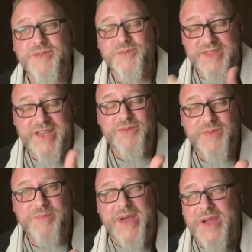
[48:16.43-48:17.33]
that he
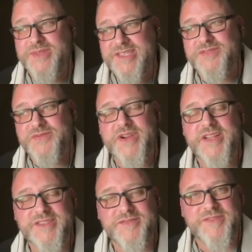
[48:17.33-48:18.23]
went by with his
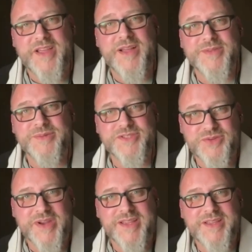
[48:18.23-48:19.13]
friends and family was
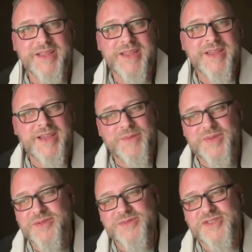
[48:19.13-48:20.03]
Drake. I
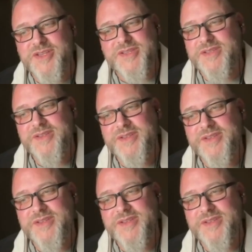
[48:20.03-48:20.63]
mean, it was just,